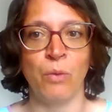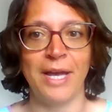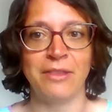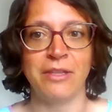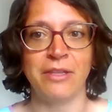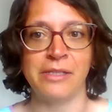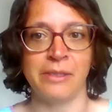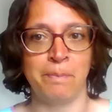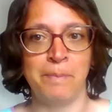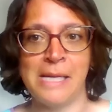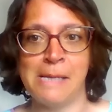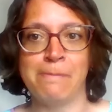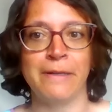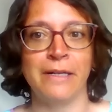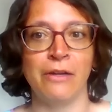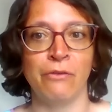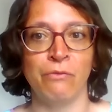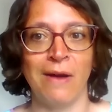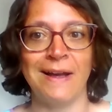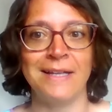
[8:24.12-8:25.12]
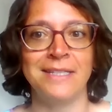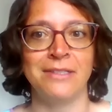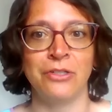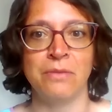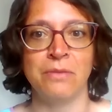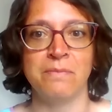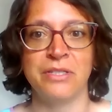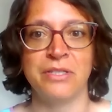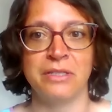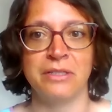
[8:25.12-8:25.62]
way that the people are rising
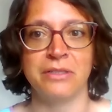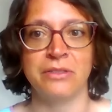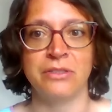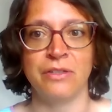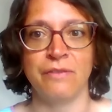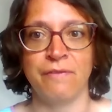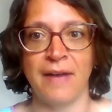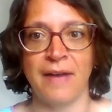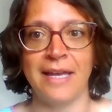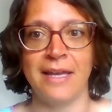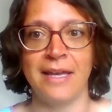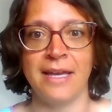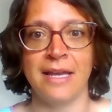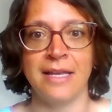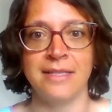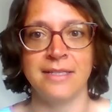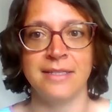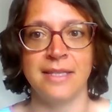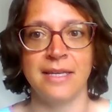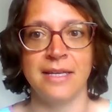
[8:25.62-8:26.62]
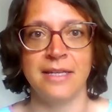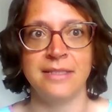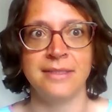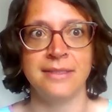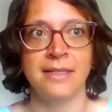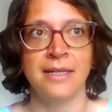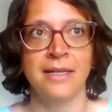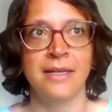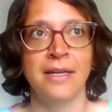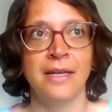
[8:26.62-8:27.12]
up to fight against
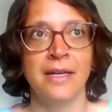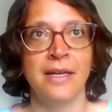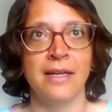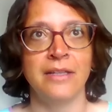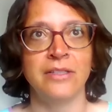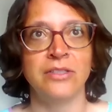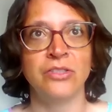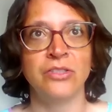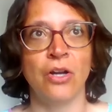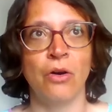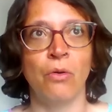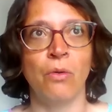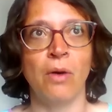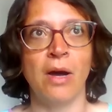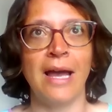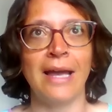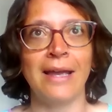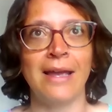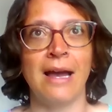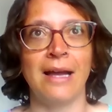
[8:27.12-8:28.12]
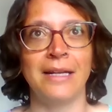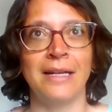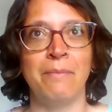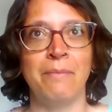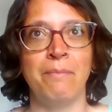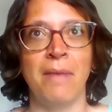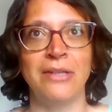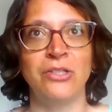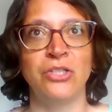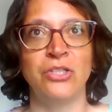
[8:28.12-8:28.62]
this. So I can't
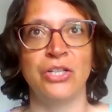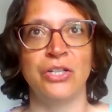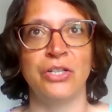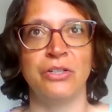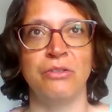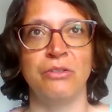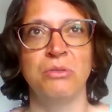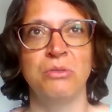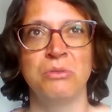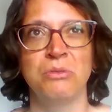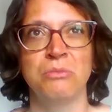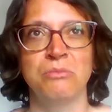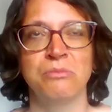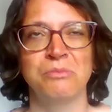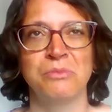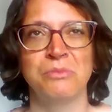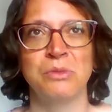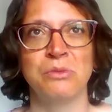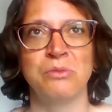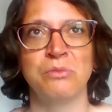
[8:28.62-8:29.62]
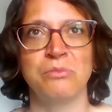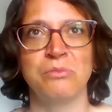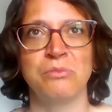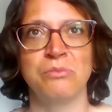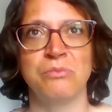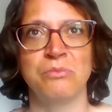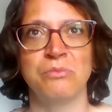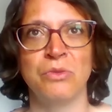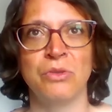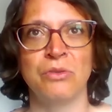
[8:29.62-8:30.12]
imagine
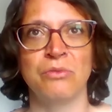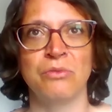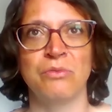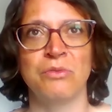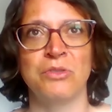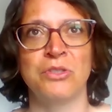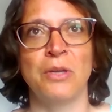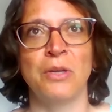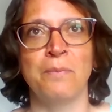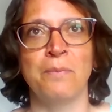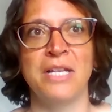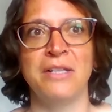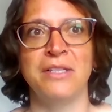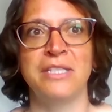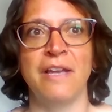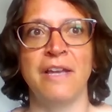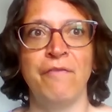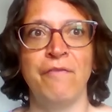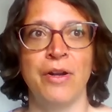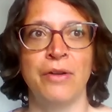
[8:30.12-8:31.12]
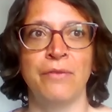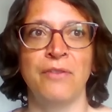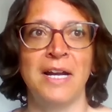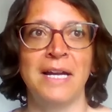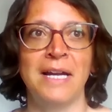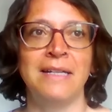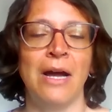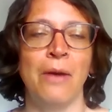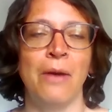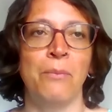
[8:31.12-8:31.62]
something different
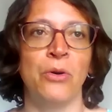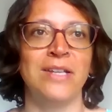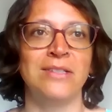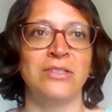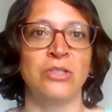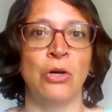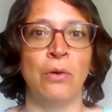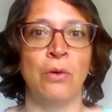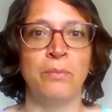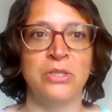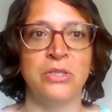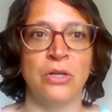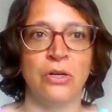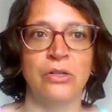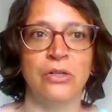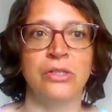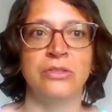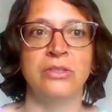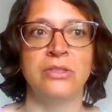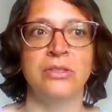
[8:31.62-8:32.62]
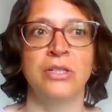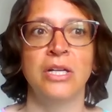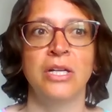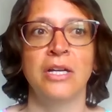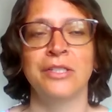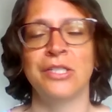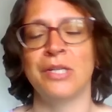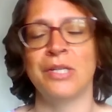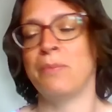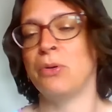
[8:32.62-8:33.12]
right now, but it's up to us
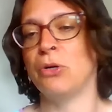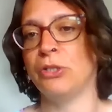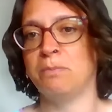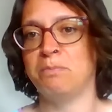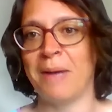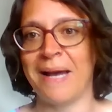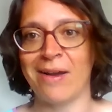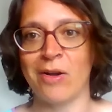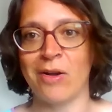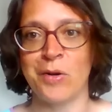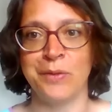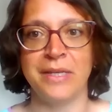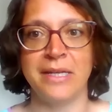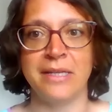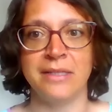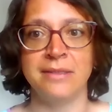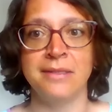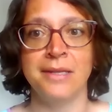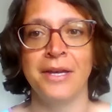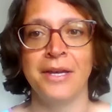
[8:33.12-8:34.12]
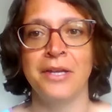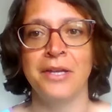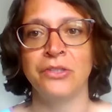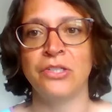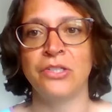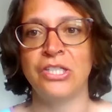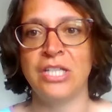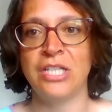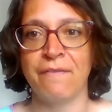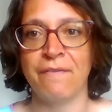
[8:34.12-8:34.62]
to push back on this,
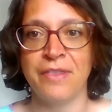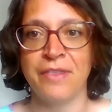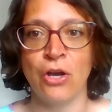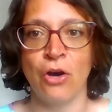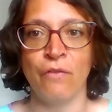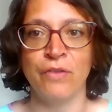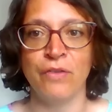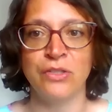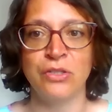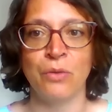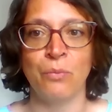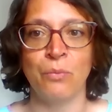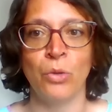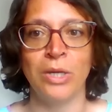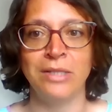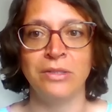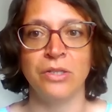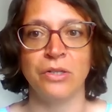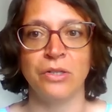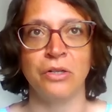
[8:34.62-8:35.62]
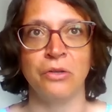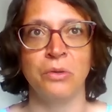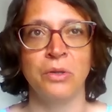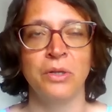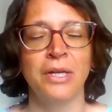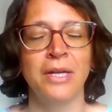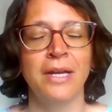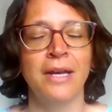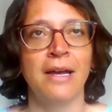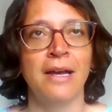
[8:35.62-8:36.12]
to shift the Overton window
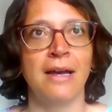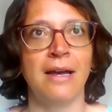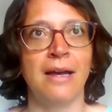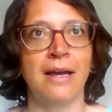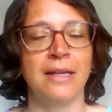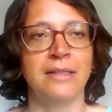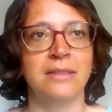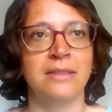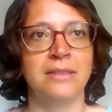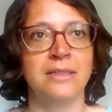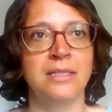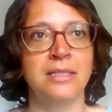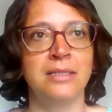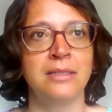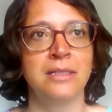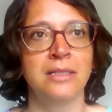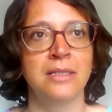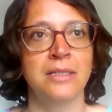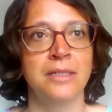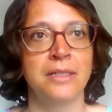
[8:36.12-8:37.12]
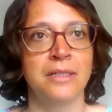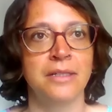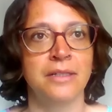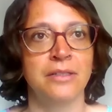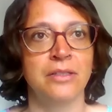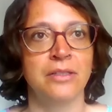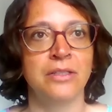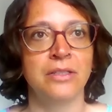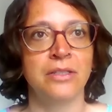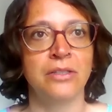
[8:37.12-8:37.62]
and
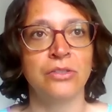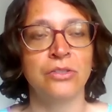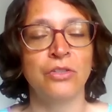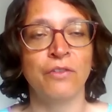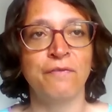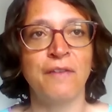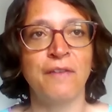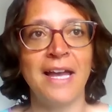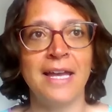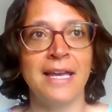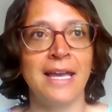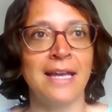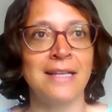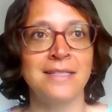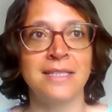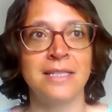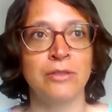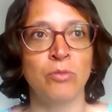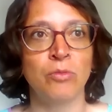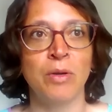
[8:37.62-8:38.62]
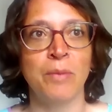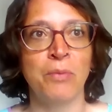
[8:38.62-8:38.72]
to fight against this